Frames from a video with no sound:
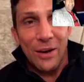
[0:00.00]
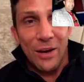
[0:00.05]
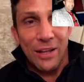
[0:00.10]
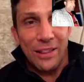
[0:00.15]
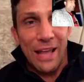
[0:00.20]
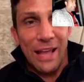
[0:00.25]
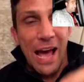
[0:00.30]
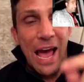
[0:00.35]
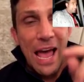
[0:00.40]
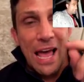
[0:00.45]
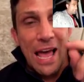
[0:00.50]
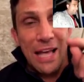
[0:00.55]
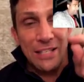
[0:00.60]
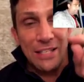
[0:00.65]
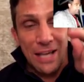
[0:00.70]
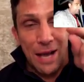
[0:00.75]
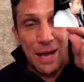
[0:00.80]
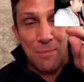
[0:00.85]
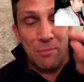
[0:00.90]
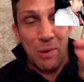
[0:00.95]
That is
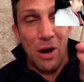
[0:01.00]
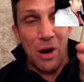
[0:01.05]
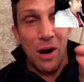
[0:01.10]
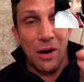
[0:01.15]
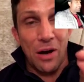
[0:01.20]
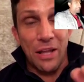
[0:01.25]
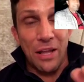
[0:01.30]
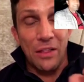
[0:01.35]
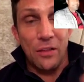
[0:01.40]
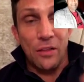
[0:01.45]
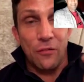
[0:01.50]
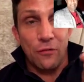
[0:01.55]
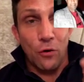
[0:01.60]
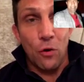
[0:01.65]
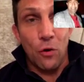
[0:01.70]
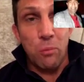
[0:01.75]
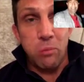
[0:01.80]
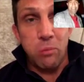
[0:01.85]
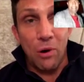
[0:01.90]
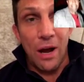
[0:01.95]
a bargain. The
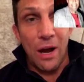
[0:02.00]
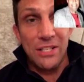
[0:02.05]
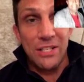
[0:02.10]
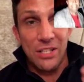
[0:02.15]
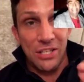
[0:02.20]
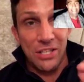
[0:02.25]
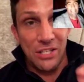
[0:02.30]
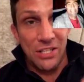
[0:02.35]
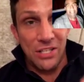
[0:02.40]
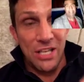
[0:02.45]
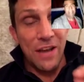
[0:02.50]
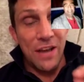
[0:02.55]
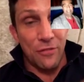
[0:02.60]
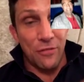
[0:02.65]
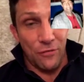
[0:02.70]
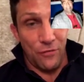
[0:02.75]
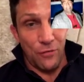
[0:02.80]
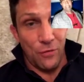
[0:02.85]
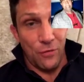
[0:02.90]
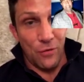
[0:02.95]
full price is
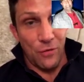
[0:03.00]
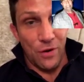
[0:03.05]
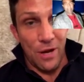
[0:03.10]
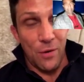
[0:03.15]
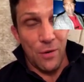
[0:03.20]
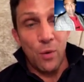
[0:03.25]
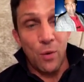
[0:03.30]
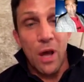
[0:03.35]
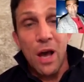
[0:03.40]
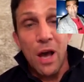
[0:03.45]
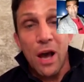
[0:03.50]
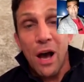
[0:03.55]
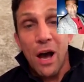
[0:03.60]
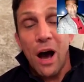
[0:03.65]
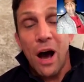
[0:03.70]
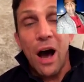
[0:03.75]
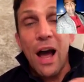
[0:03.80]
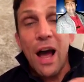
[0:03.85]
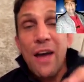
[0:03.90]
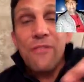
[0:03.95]
749.
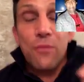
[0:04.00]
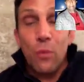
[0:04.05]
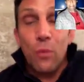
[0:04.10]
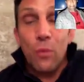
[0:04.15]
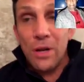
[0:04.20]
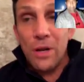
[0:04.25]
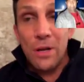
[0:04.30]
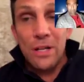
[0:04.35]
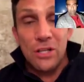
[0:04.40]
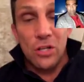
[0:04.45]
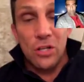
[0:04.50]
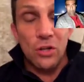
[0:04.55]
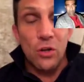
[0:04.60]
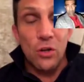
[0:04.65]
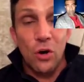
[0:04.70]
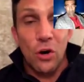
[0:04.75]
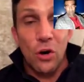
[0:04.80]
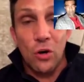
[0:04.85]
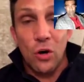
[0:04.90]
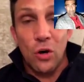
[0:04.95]
I've wanted to
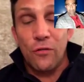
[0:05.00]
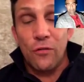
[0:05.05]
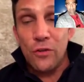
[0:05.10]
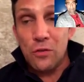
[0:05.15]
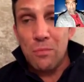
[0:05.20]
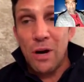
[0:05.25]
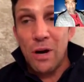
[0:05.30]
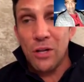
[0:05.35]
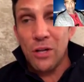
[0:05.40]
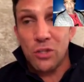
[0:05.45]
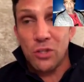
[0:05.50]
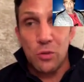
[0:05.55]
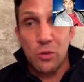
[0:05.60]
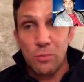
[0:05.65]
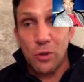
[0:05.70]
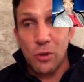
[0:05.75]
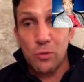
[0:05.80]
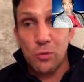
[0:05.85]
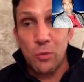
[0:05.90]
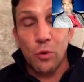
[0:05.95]
knock off as much as
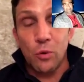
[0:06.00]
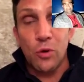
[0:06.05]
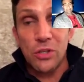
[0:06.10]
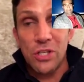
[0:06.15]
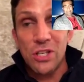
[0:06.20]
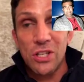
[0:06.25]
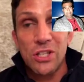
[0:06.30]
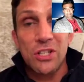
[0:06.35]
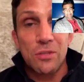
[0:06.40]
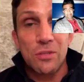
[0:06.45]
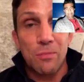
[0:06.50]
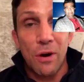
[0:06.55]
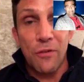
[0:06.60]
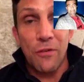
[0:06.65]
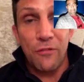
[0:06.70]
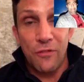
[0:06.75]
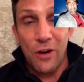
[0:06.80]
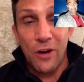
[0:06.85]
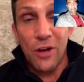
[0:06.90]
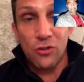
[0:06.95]
possible because this is my
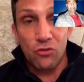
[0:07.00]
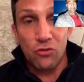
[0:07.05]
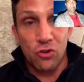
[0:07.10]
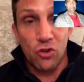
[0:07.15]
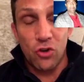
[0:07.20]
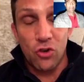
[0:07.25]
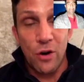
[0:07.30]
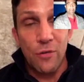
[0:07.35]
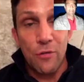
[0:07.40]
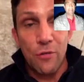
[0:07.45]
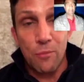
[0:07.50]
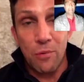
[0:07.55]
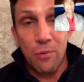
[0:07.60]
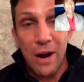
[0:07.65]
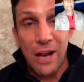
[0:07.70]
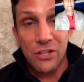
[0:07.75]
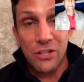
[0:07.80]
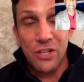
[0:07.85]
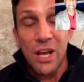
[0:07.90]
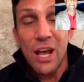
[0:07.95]
first retreat with
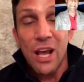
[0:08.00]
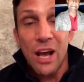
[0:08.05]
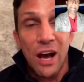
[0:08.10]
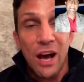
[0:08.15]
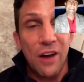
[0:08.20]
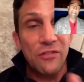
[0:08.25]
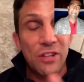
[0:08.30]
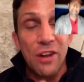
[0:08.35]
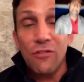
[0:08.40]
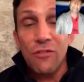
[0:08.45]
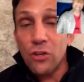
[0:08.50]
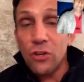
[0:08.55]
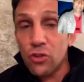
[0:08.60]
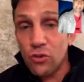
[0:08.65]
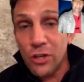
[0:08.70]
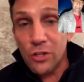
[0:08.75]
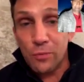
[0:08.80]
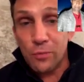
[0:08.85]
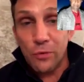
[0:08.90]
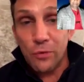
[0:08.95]
Prash. I've done
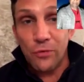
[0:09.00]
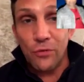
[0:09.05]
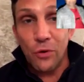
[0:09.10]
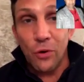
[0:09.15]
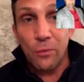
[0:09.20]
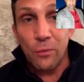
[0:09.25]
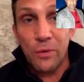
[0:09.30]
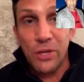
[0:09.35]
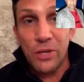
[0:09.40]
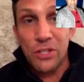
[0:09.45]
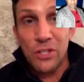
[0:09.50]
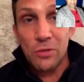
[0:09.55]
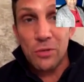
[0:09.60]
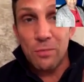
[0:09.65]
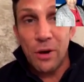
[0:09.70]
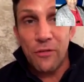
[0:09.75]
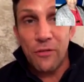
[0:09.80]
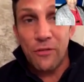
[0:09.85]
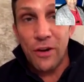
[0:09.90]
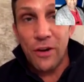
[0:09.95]
retreats before, but this is my
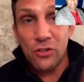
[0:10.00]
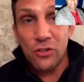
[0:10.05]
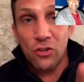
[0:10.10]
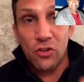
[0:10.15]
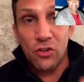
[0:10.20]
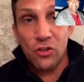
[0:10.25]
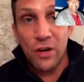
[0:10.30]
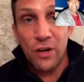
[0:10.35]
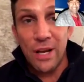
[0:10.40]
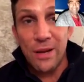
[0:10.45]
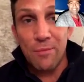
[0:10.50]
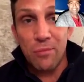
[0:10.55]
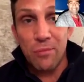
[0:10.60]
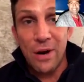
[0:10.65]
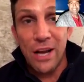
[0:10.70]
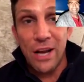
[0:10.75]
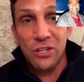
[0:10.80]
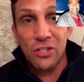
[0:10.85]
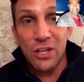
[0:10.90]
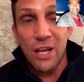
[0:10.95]
first retreat in
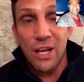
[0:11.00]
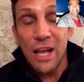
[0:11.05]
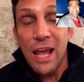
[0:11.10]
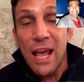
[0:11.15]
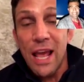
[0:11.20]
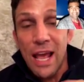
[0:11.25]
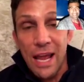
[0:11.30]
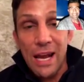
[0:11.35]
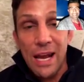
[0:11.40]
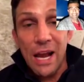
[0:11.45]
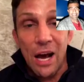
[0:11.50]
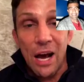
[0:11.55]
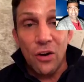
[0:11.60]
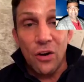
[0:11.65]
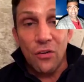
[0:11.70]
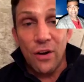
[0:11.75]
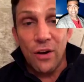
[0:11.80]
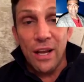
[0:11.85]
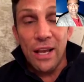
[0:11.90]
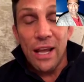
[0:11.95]
Prash in
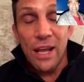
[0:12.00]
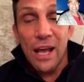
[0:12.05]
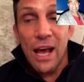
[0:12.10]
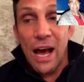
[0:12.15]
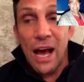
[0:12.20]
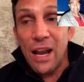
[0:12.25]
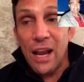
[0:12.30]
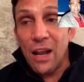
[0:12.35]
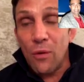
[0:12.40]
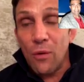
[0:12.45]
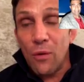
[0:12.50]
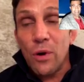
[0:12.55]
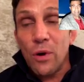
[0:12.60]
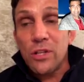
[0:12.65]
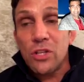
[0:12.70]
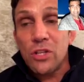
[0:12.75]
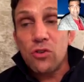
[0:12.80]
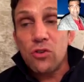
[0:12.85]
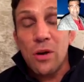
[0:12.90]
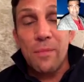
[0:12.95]
Hungary, and I wanted to
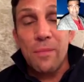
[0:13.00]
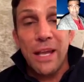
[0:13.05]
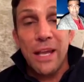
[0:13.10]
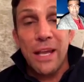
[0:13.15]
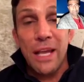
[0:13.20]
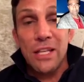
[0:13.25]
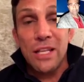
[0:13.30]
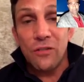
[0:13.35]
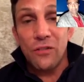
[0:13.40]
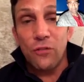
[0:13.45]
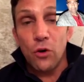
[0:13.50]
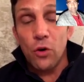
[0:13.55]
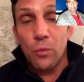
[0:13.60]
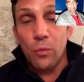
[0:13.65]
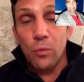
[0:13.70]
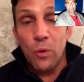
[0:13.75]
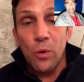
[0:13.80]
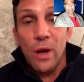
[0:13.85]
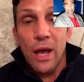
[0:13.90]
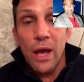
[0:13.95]
try and make it as
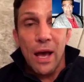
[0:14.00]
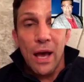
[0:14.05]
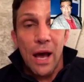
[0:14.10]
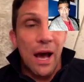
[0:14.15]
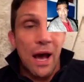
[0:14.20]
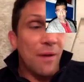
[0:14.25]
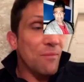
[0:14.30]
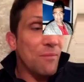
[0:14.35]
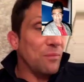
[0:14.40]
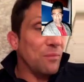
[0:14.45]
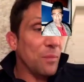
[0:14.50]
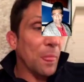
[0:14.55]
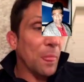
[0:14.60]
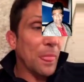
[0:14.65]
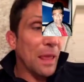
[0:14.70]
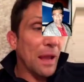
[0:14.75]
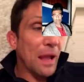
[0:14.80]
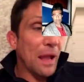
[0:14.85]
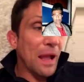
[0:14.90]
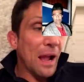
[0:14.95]
affordable.
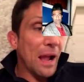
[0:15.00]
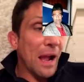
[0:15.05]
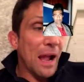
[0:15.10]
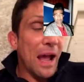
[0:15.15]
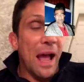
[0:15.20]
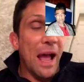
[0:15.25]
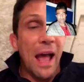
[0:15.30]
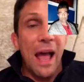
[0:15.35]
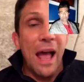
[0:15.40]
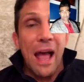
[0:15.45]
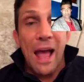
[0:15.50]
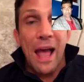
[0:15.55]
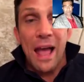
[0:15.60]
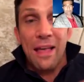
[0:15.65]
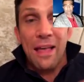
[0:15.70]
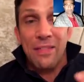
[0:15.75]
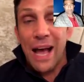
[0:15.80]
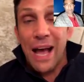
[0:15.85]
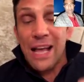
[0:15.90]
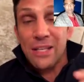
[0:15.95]

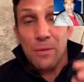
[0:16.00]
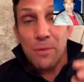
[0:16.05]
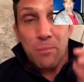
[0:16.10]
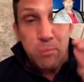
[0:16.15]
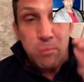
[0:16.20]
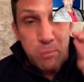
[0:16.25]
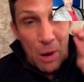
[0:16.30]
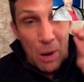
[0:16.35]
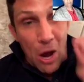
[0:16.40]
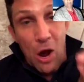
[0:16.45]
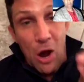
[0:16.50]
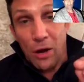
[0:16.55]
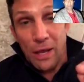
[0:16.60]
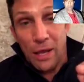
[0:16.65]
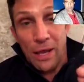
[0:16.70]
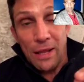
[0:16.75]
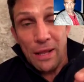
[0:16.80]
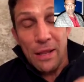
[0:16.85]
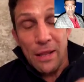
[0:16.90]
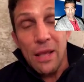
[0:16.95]
That is a
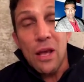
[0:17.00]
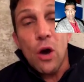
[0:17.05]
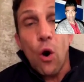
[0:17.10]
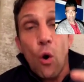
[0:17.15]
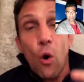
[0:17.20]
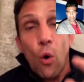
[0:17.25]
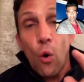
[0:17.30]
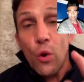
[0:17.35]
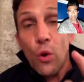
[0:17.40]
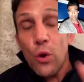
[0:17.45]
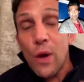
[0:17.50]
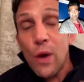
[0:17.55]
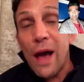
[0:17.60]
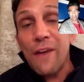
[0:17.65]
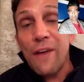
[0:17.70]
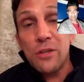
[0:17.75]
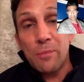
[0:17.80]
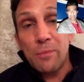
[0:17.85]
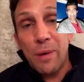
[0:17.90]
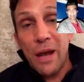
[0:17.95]
bargain. All you have
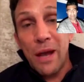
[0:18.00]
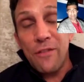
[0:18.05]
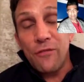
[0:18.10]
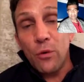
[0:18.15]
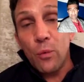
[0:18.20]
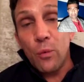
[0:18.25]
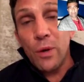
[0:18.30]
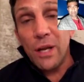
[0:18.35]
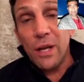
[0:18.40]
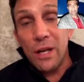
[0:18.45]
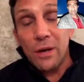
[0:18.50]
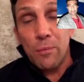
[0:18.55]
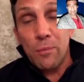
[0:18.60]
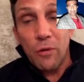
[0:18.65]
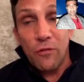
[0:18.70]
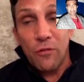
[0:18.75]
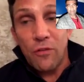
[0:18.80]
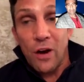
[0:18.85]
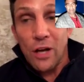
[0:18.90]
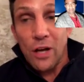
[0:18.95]
to pay for, we're going to
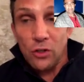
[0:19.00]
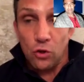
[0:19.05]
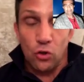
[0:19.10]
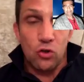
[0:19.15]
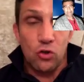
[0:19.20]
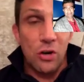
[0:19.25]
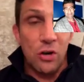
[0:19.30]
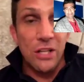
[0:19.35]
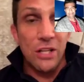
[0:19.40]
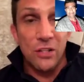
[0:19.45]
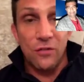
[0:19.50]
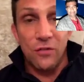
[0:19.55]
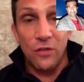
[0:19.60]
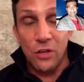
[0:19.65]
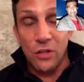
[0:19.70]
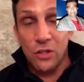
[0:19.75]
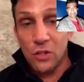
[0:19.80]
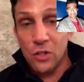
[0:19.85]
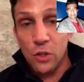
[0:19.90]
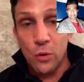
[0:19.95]
provide your
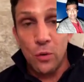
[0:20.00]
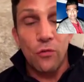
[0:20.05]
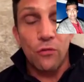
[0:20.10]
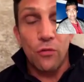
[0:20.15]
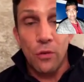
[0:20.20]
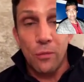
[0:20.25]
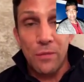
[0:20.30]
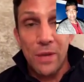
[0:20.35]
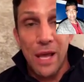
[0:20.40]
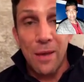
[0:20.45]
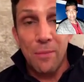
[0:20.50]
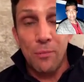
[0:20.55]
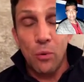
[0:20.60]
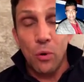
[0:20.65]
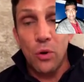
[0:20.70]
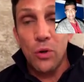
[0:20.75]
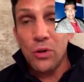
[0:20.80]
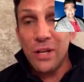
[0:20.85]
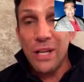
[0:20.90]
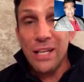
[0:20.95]
transfers to and from the airport.
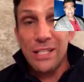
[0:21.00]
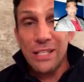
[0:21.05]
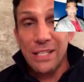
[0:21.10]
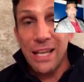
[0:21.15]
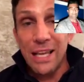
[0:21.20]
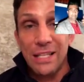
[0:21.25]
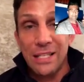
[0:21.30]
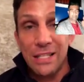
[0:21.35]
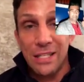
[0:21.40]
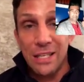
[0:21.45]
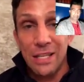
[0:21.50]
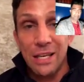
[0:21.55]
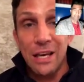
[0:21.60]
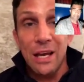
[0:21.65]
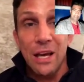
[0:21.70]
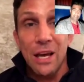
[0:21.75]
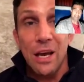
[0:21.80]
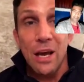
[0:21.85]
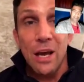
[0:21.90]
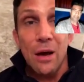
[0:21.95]
You need to get to
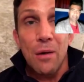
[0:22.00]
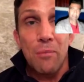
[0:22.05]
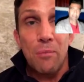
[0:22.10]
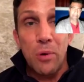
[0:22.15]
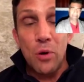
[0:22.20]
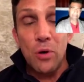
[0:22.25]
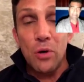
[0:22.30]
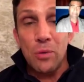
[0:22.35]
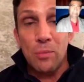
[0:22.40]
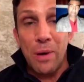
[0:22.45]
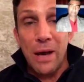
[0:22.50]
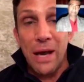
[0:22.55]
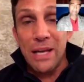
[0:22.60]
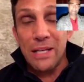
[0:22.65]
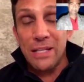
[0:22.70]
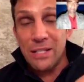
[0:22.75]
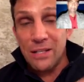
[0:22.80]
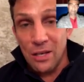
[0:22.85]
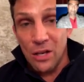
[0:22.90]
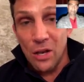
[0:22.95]

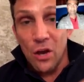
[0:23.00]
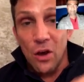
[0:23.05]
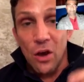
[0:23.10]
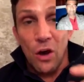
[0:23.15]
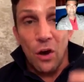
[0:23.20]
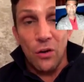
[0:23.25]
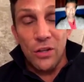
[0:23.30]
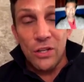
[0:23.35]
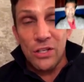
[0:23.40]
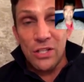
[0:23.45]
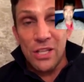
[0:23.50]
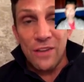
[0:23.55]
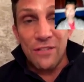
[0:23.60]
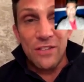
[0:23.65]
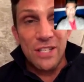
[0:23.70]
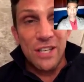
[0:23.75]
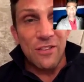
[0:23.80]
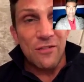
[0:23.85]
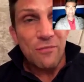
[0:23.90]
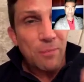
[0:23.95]
Budapest on the
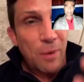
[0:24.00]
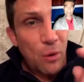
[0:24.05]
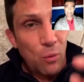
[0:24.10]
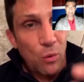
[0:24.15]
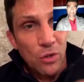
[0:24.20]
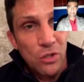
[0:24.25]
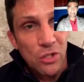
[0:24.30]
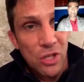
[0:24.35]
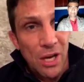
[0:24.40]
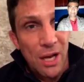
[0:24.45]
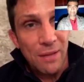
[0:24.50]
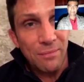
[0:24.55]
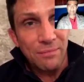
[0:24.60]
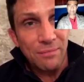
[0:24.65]
17th. By what time?